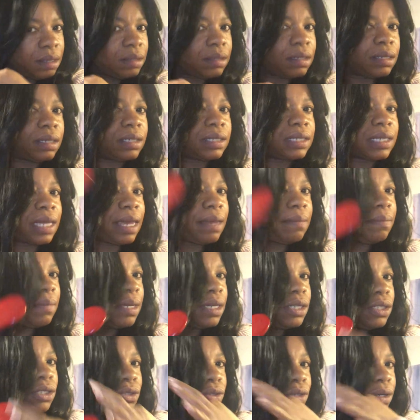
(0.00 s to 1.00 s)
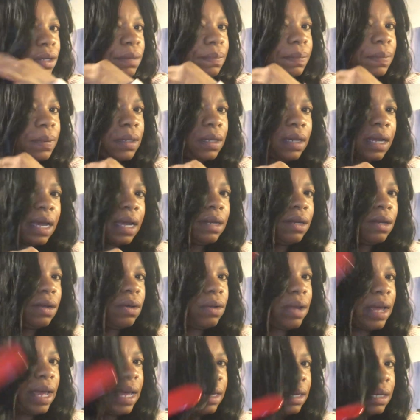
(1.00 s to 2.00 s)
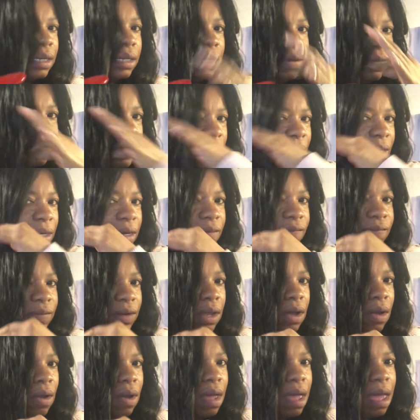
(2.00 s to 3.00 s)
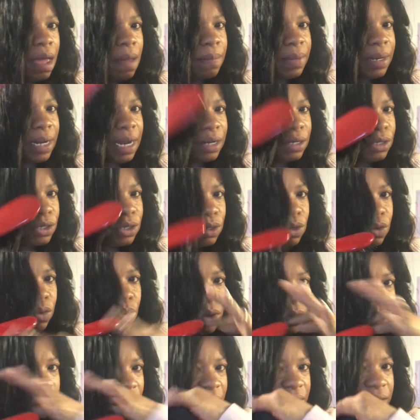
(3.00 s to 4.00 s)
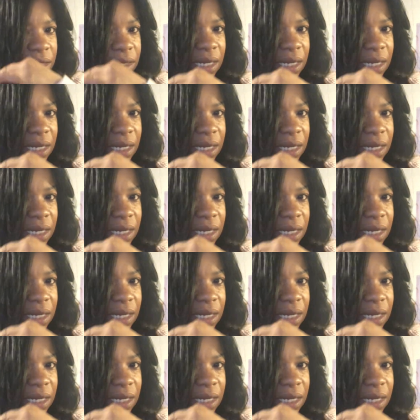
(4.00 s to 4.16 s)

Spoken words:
This ain't me tripping. I know how to leave well enough alone, but I do want this